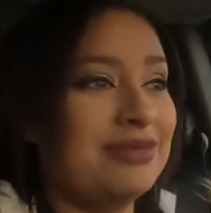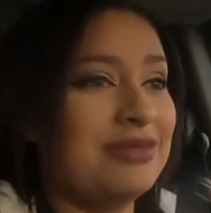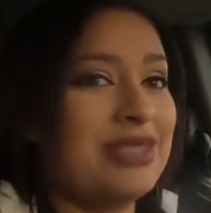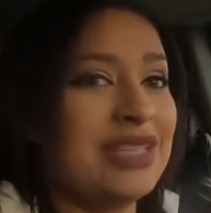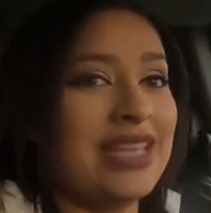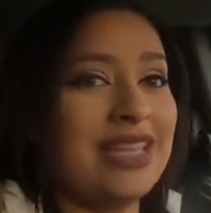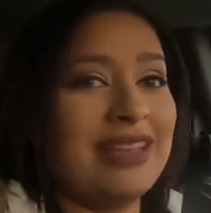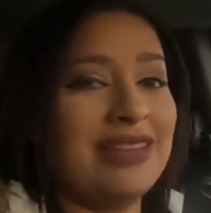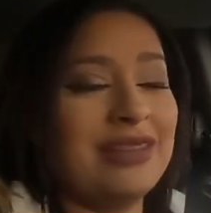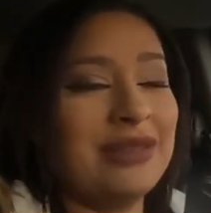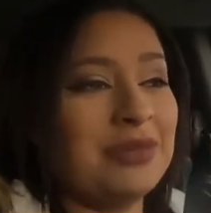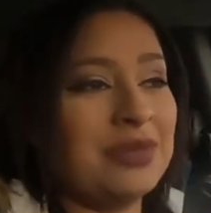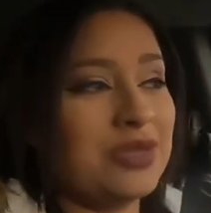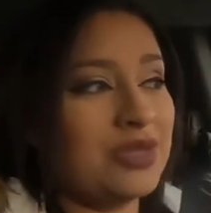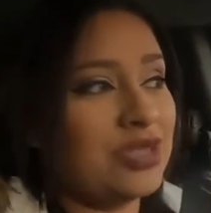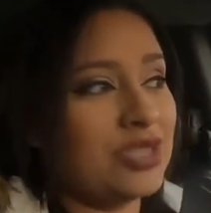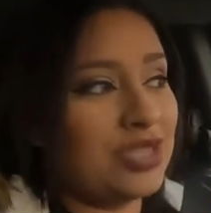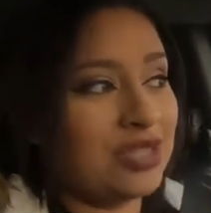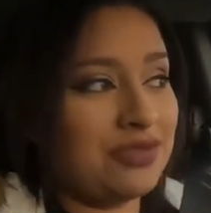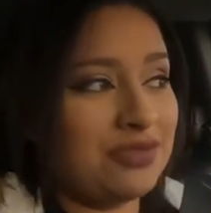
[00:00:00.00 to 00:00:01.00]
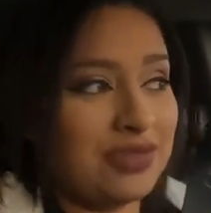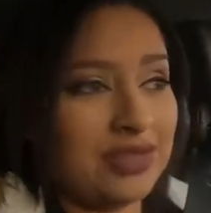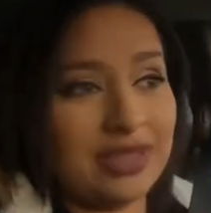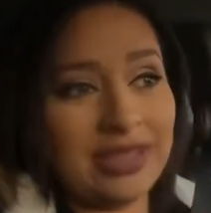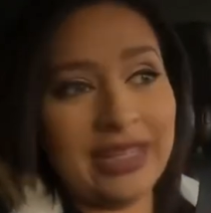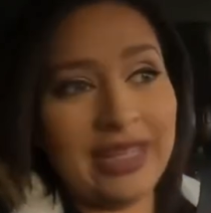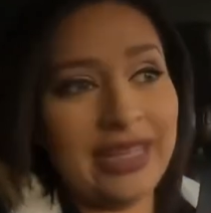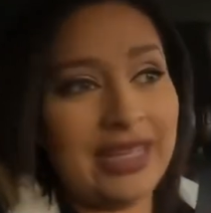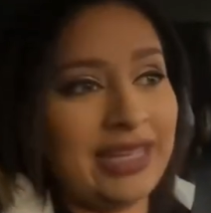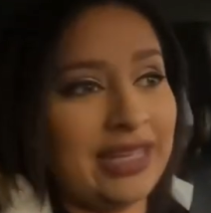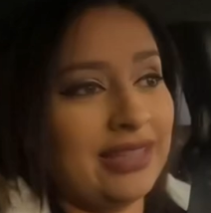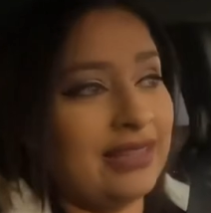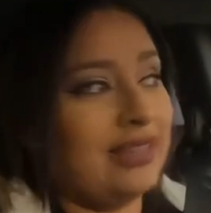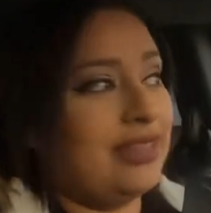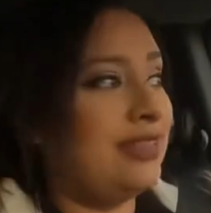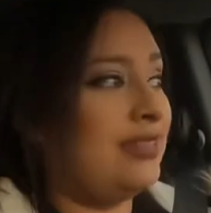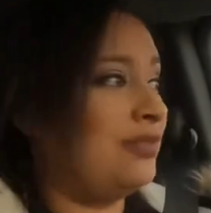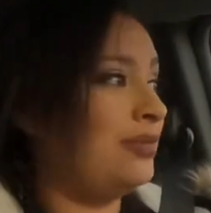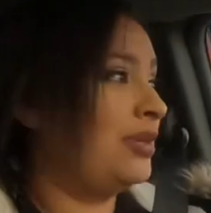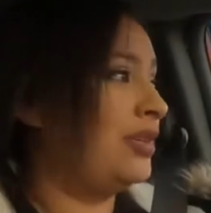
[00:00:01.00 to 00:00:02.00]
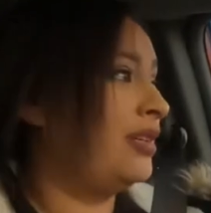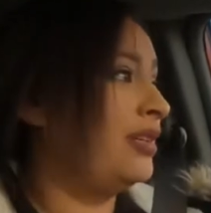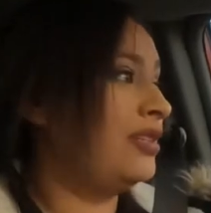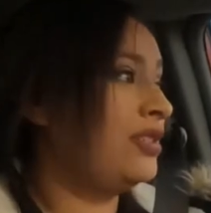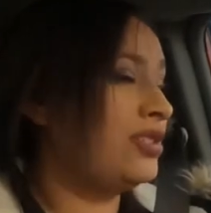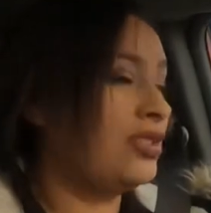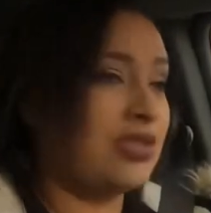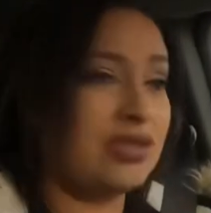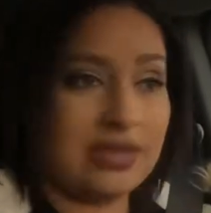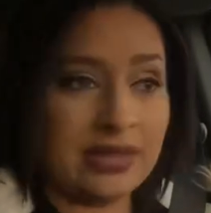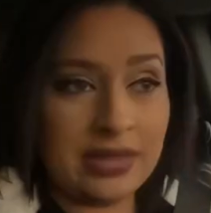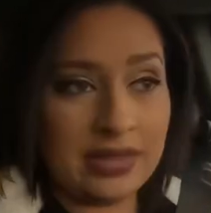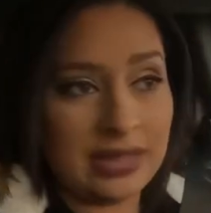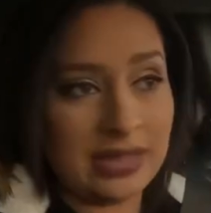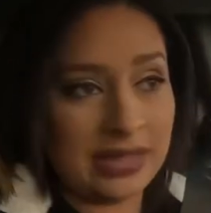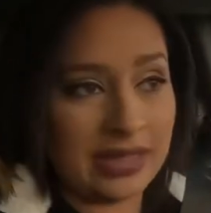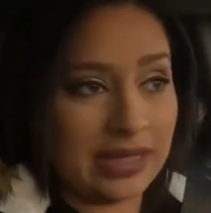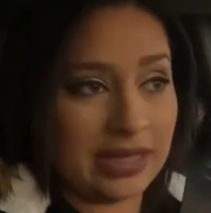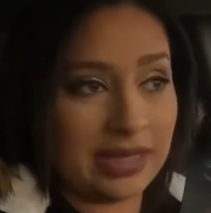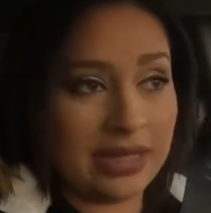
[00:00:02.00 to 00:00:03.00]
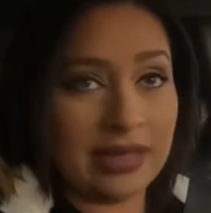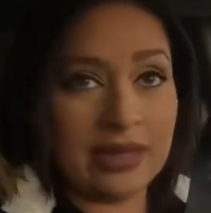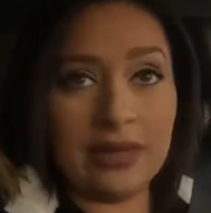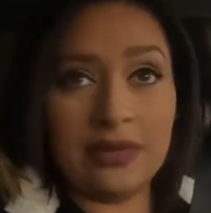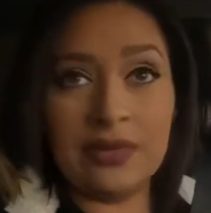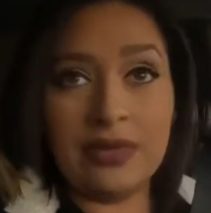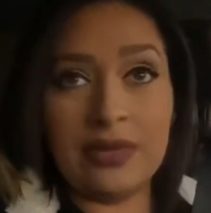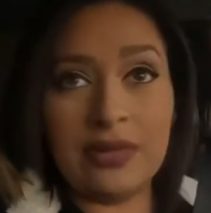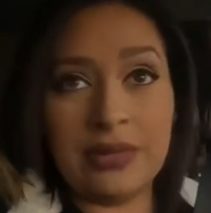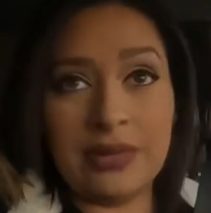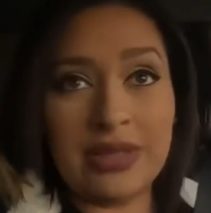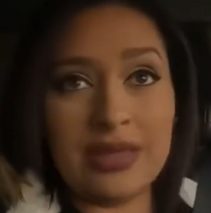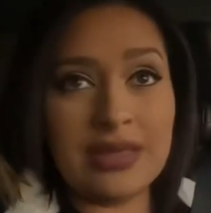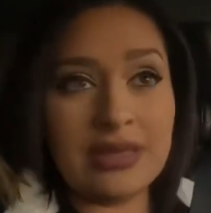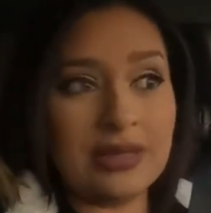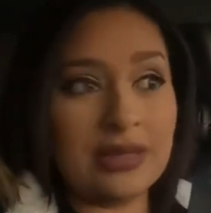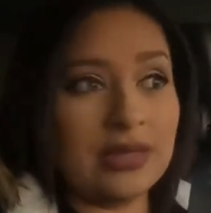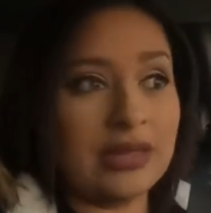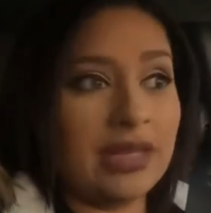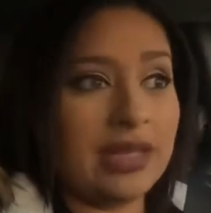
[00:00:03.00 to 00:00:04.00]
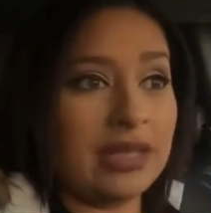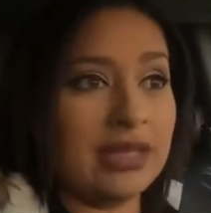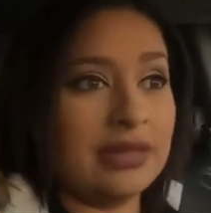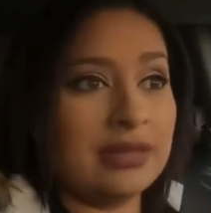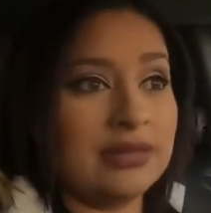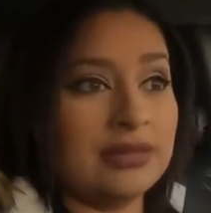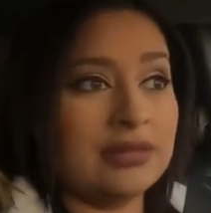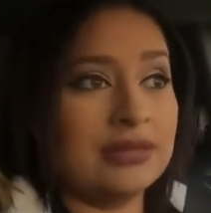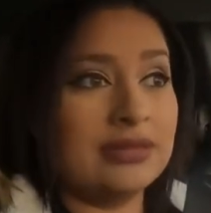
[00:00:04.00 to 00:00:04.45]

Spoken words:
Taking them to Chick-fil-A and then we're gonna just hang out for the rest of the day.